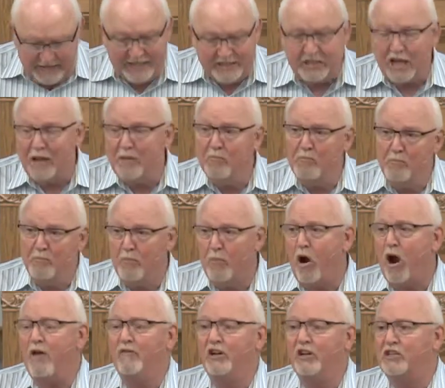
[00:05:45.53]
it's a
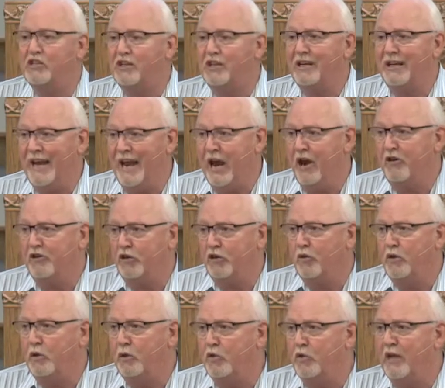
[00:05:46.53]
marvelous character
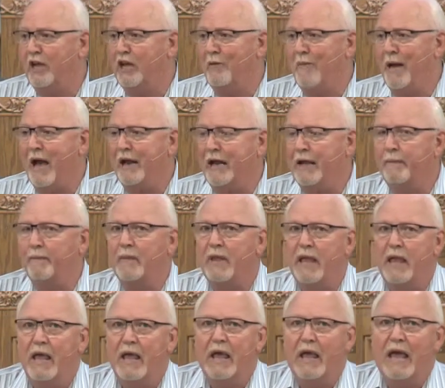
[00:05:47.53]
when you think about it.
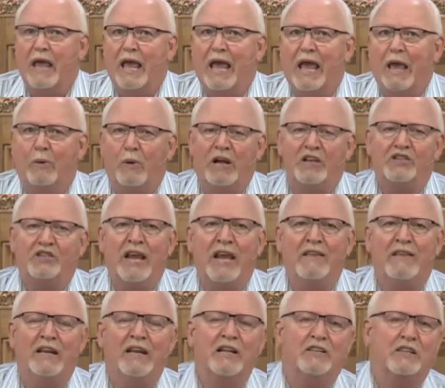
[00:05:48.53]
And when I say
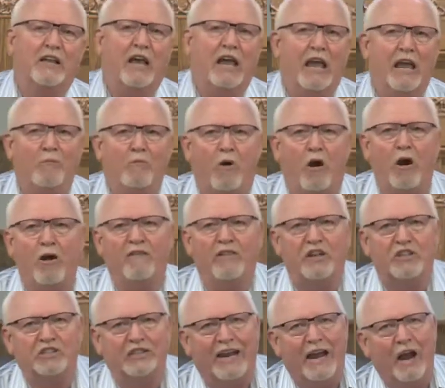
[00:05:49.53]
that it's a
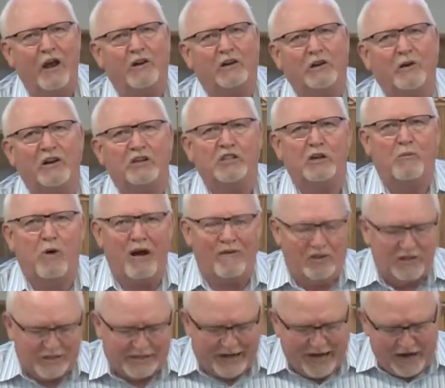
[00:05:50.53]
marvelous character, it's a
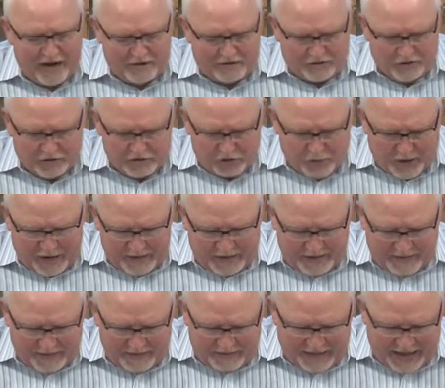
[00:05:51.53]
marvelous character trait
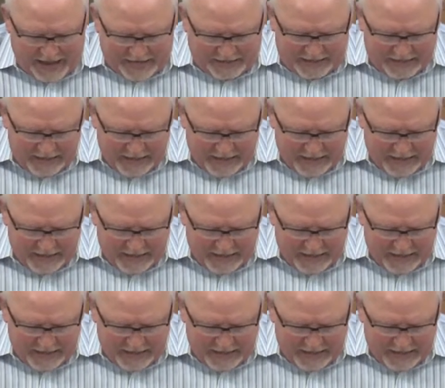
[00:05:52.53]
in that